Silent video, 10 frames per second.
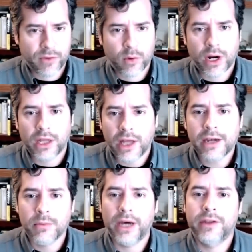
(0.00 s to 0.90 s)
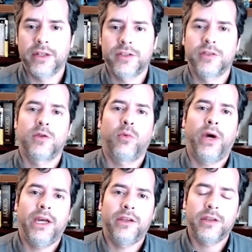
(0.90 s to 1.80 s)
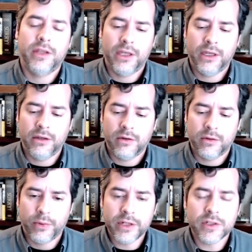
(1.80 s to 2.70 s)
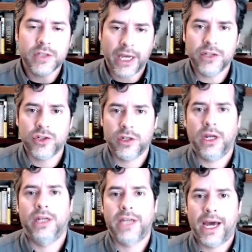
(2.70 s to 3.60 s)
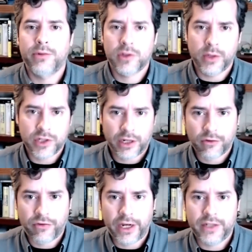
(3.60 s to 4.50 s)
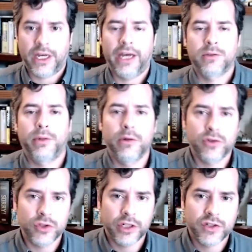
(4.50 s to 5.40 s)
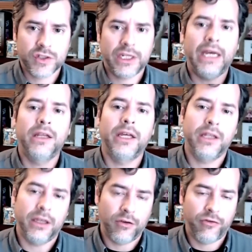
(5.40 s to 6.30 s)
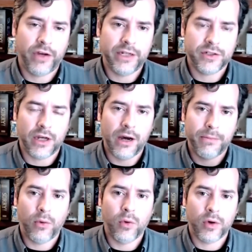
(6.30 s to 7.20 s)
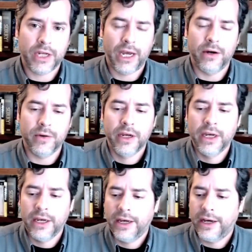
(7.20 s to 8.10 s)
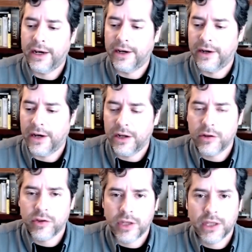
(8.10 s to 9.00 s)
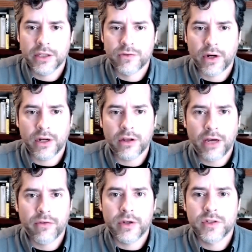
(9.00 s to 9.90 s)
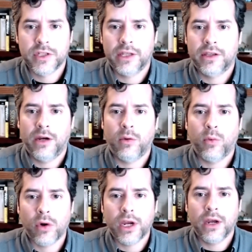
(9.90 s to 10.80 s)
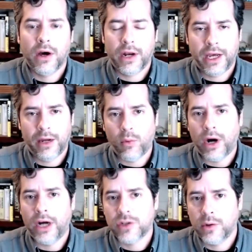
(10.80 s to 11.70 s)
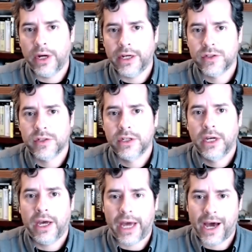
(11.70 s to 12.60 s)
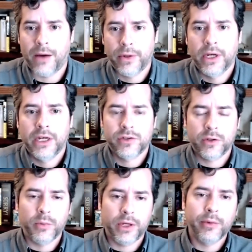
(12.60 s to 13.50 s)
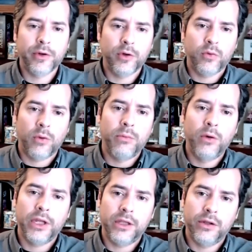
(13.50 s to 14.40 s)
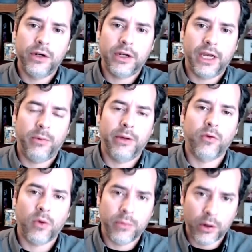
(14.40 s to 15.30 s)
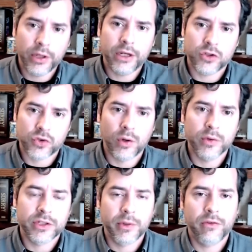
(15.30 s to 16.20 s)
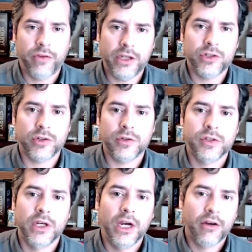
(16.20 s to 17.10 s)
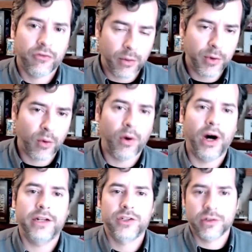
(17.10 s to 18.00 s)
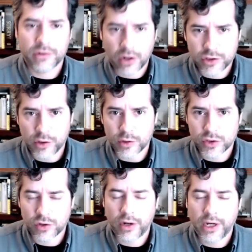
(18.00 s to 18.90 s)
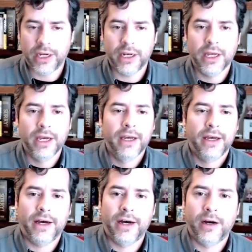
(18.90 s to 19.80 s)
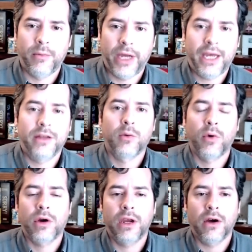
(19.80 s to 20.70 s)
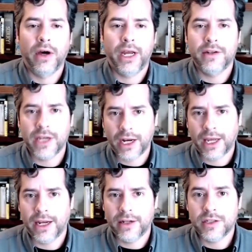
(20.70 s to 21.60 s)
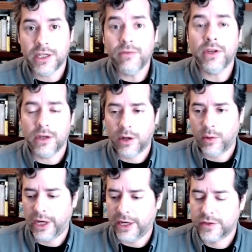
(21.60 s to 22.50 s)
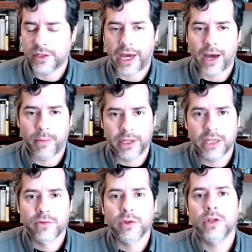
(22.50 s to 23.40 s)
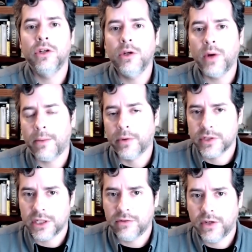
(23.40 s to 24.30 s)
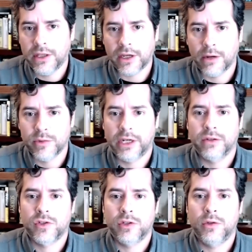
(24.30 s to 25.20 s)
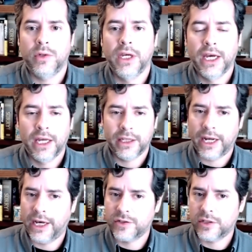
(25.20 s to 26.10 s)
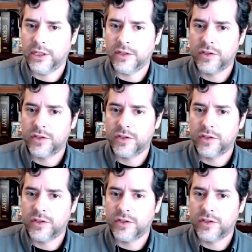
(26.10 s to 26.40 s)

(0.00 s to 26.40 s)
what I like about this is the way that the presentation adapts to each interface as opposed to just scaling the interface up or down. Another thing that's very clever is that they are working on a watchOS app. So you'll be able to remotely look and you'll be able to remotely control some of the features from your watch to your screen. And they're working on a dedicated tvOS app. And that's for the new Apple TV that comes out soon that has the